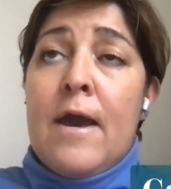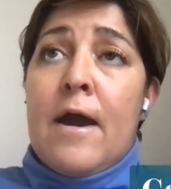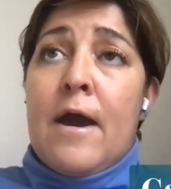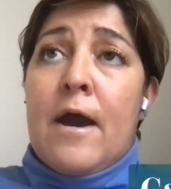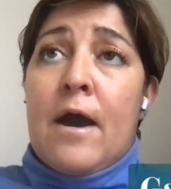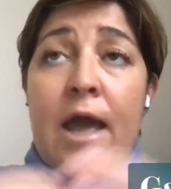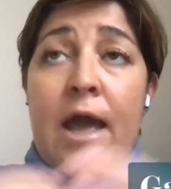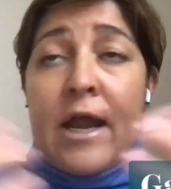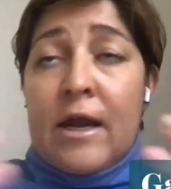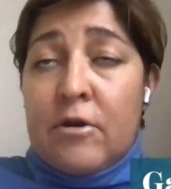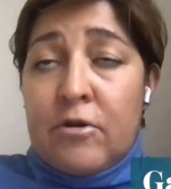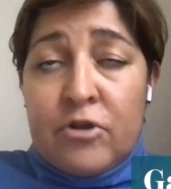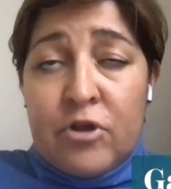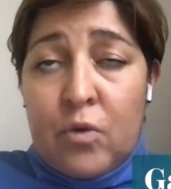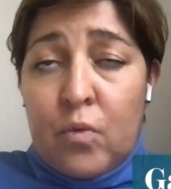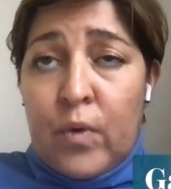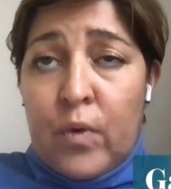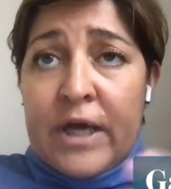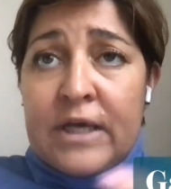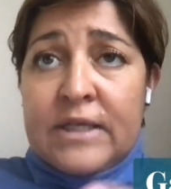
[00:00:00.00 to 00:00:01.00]

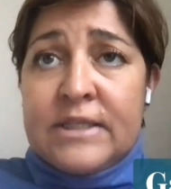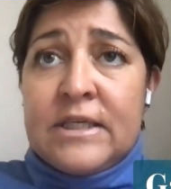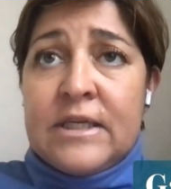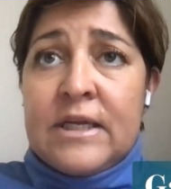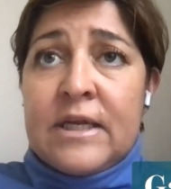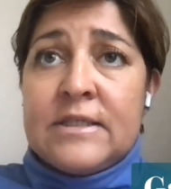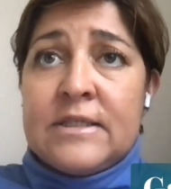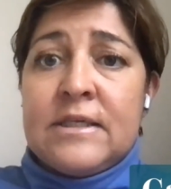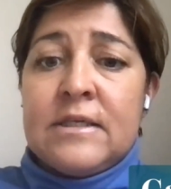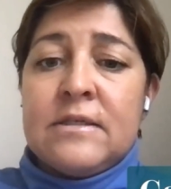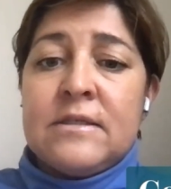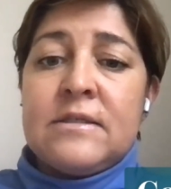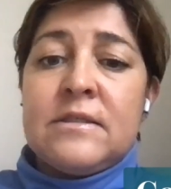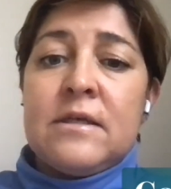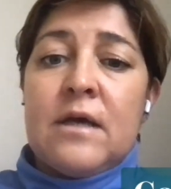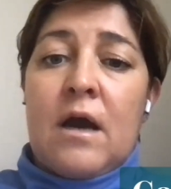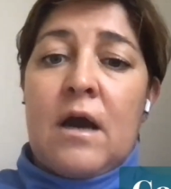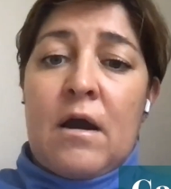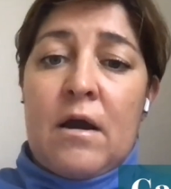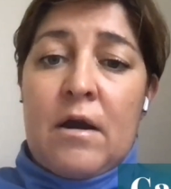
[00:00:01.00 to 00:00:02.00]
energy waste in
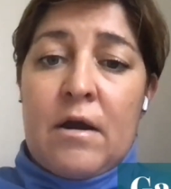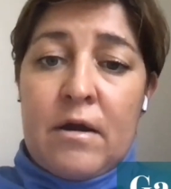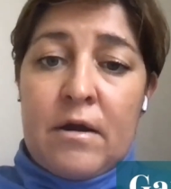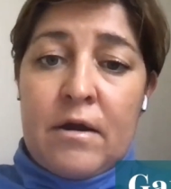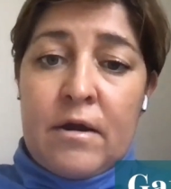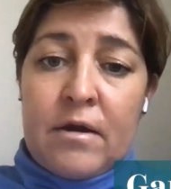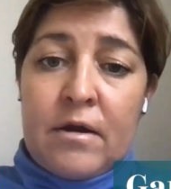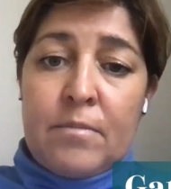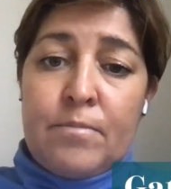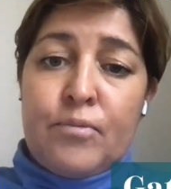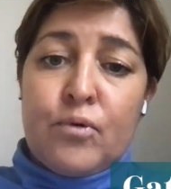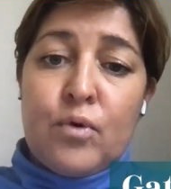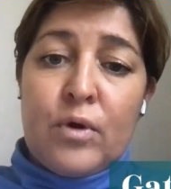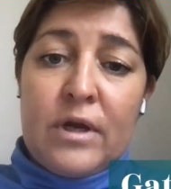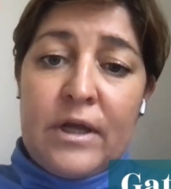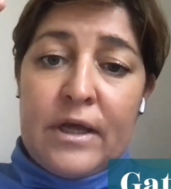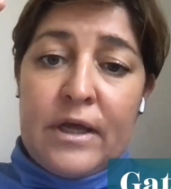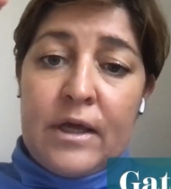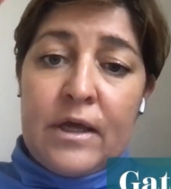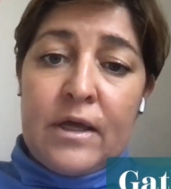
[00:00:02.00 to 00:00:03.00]
essence, are
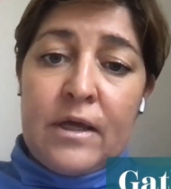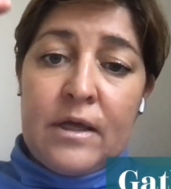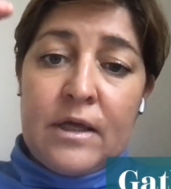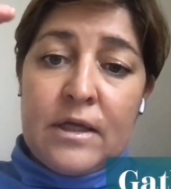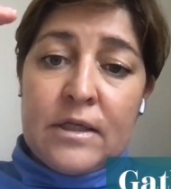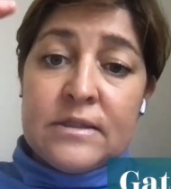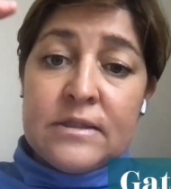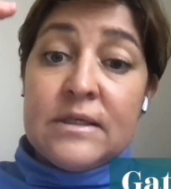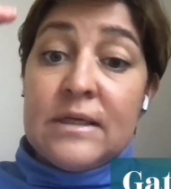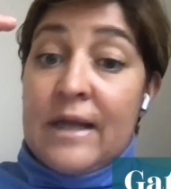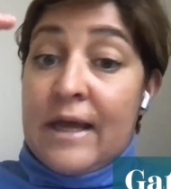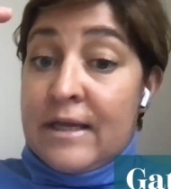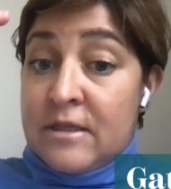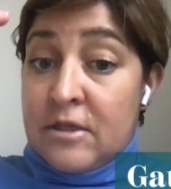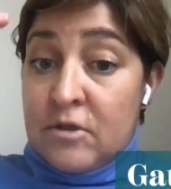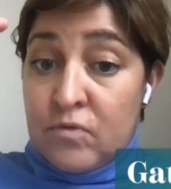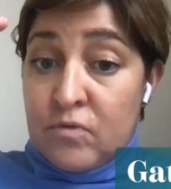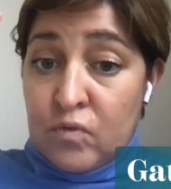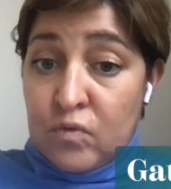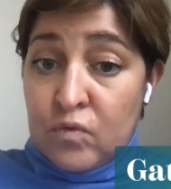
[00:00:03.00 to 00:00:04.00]
poorly
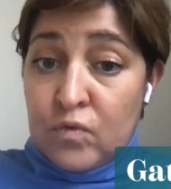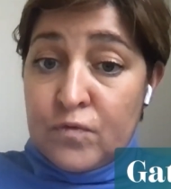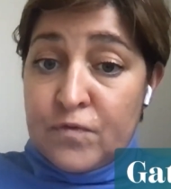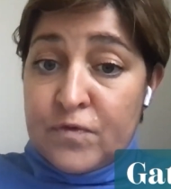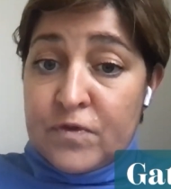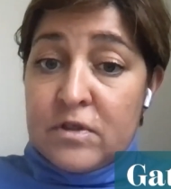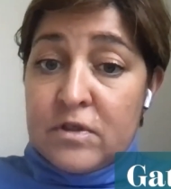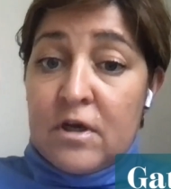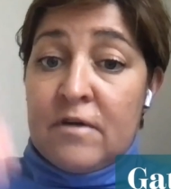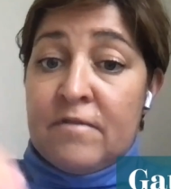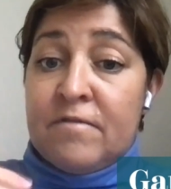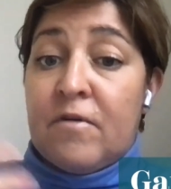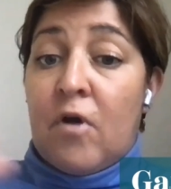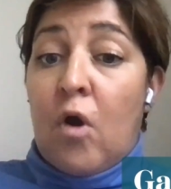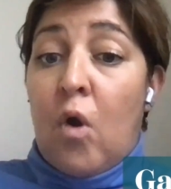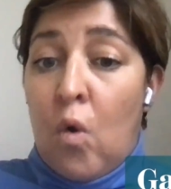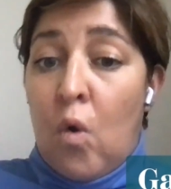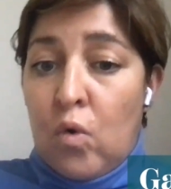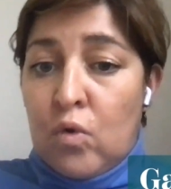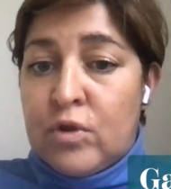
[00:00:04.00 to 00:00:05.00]
insulated roofs of
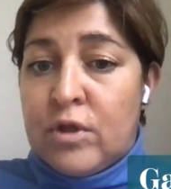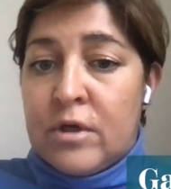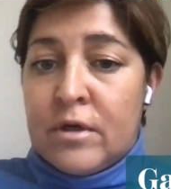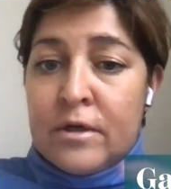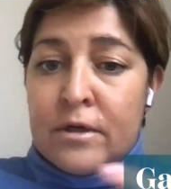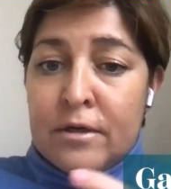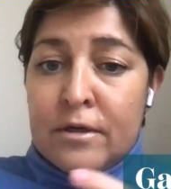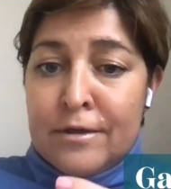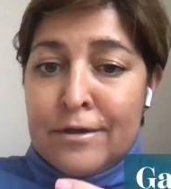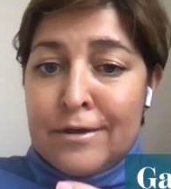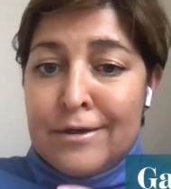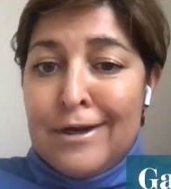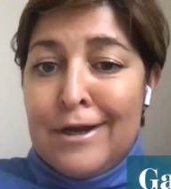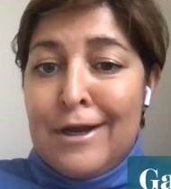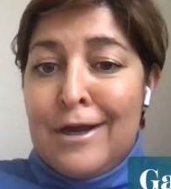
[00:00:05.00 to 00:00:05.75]
older